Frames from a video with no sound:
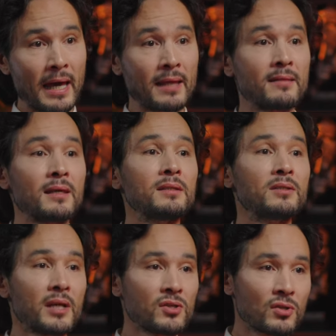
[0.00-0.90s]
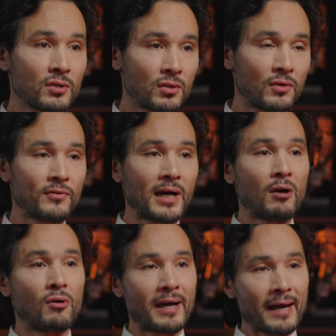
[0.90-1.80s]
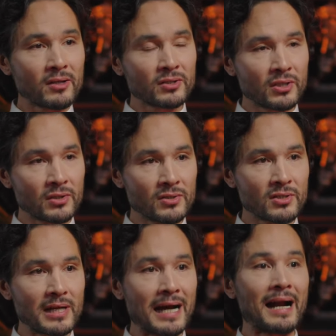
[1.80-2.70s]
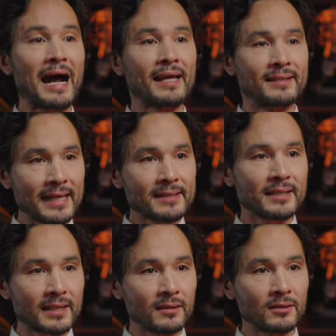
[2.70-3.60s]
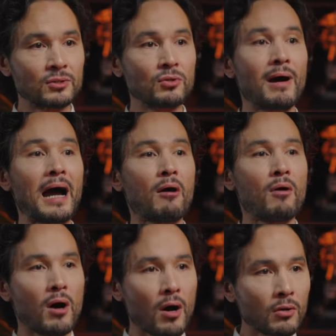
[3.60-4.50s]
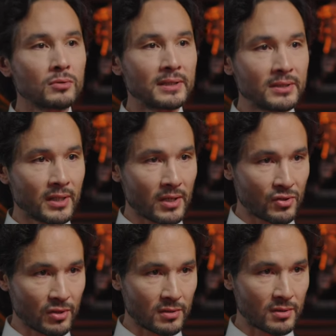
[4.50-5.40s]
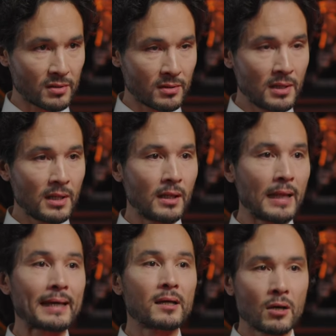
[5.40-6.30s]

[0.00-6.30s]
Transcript: and the intention of our characters are identical to our own intentions. Like